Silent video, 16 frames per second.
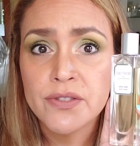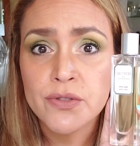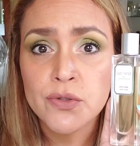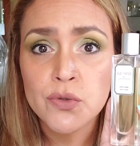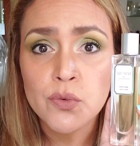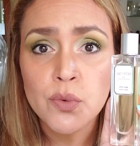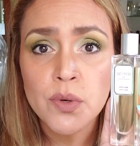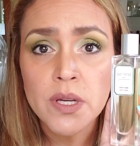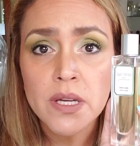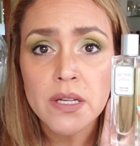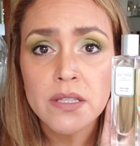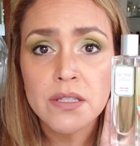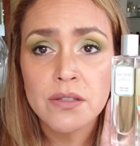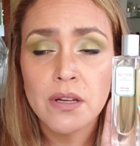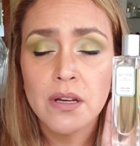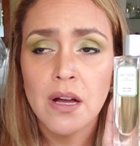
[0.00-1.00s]

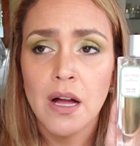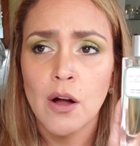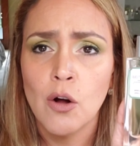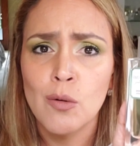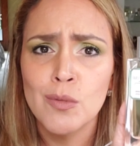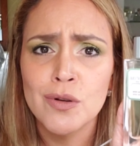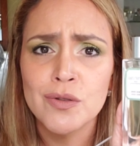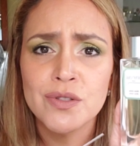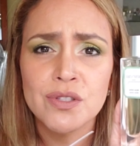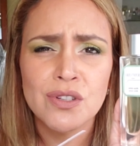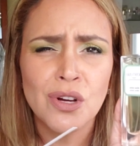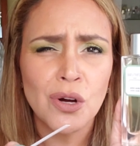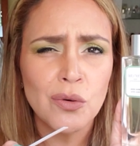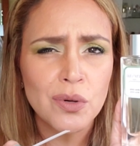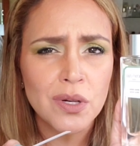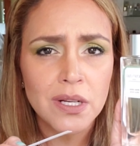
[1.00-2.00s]
sweet, uh, almost
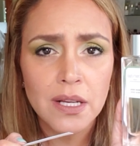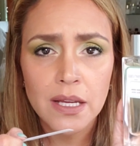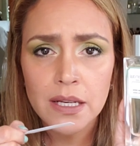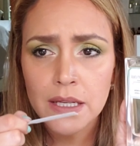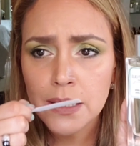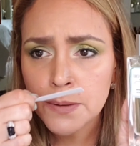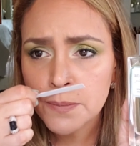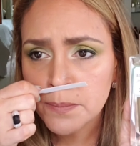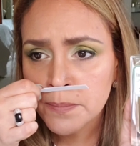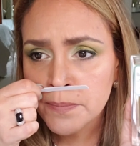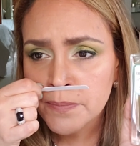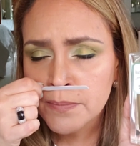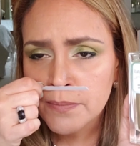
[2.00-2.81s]
coconutty,